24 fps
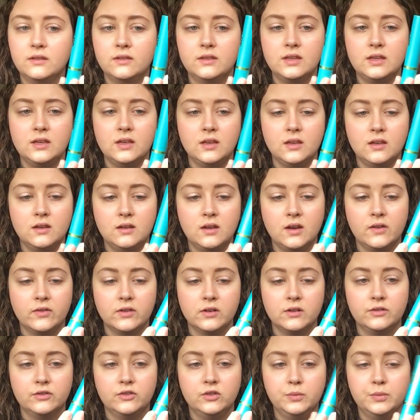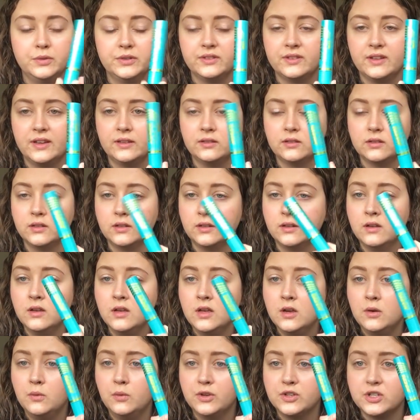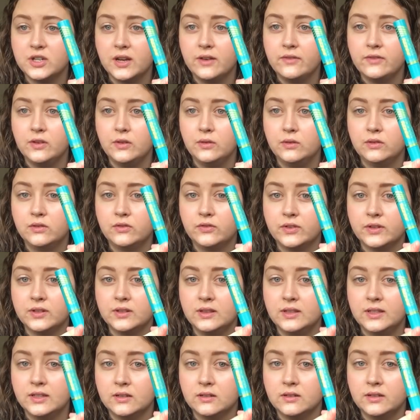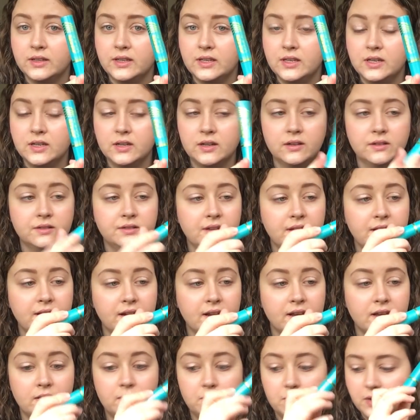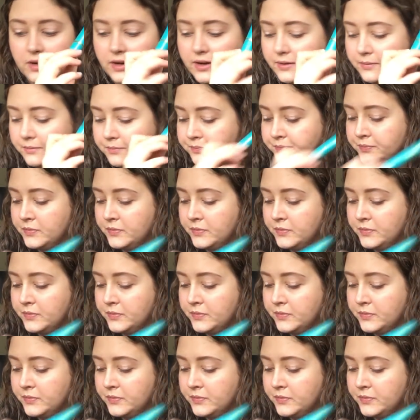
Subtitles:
the CoverGirl Supersizer, which I've used for literally years and I adore it.